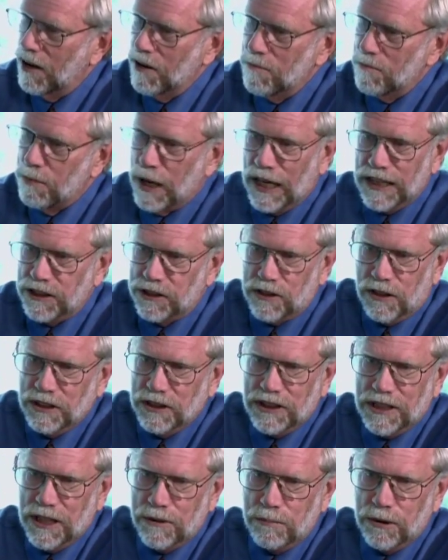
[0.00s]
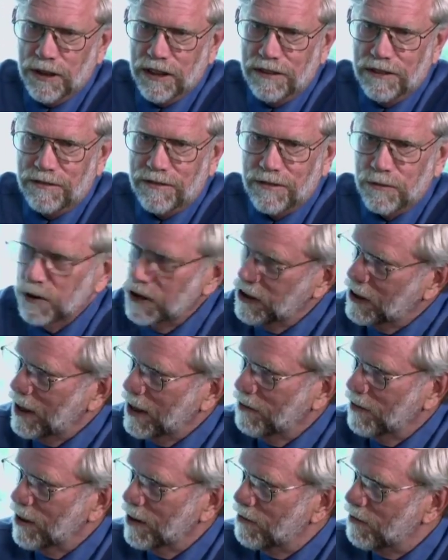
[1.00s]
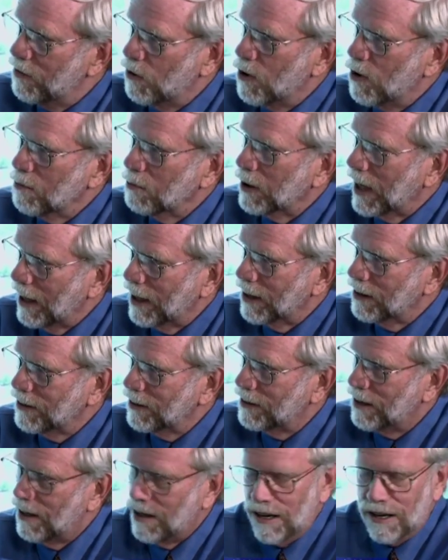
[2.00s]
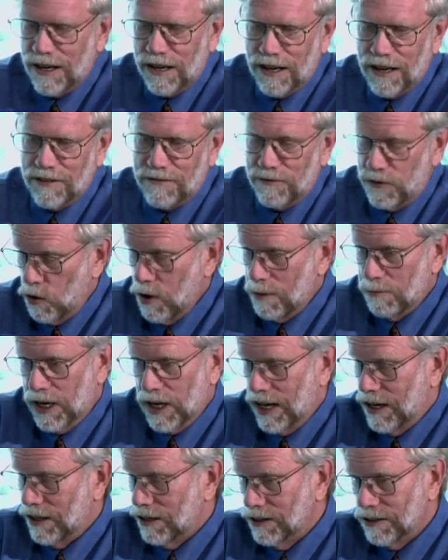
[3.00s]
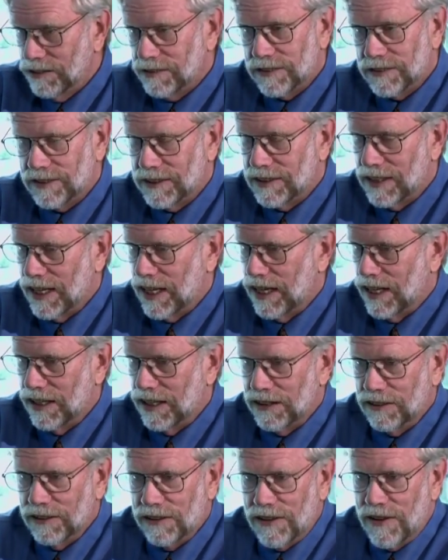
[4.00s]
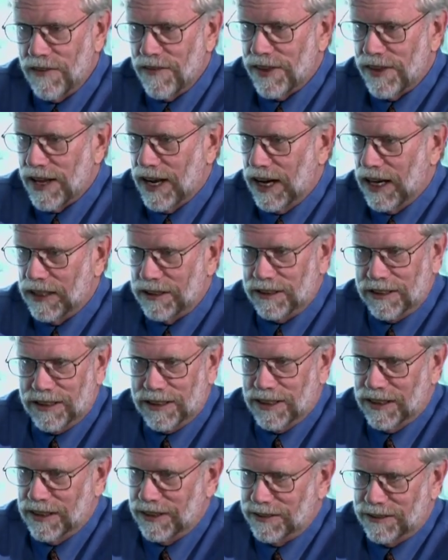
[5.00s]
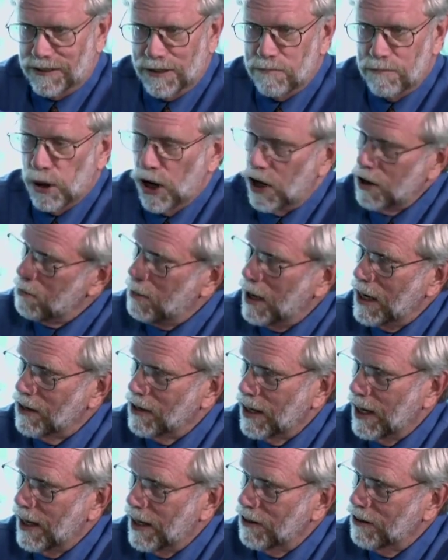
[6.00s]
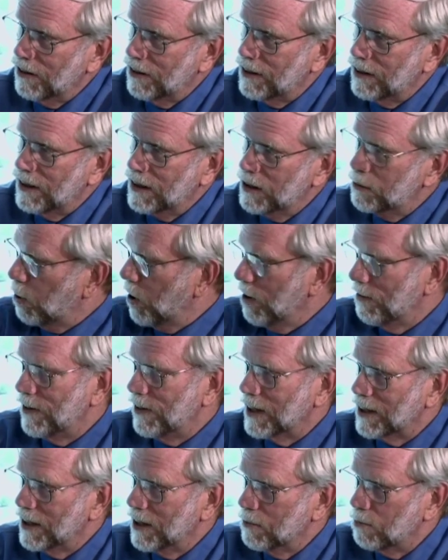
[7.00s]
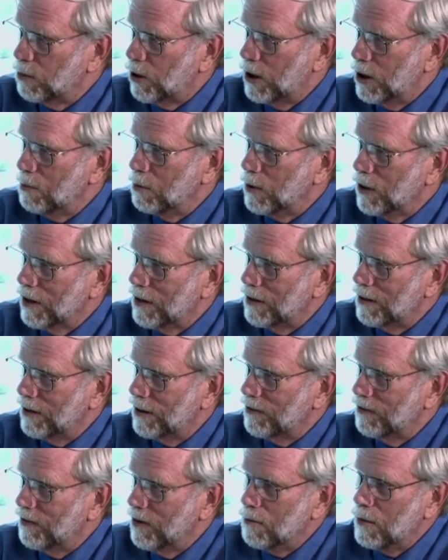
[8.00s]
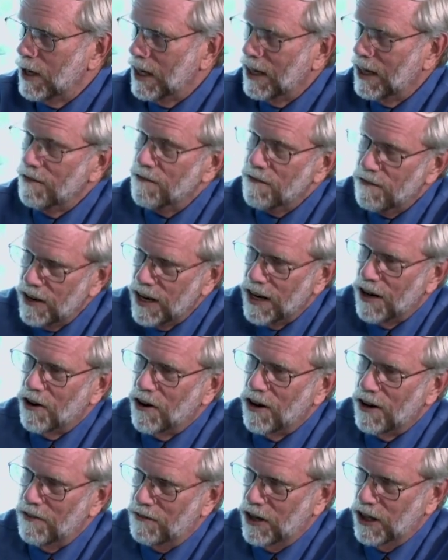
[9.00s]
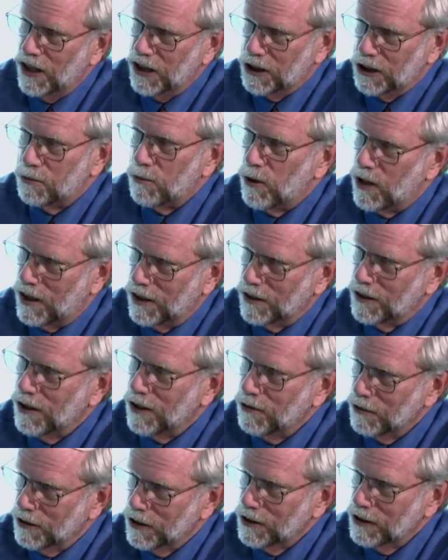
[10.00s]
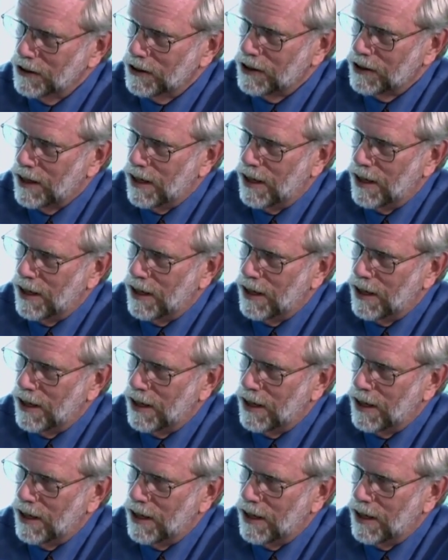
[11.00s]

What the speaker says: based on simply receiving a form letter. A form letter, a bulk mail letter, is perfectly appropriate for many very, very small donors.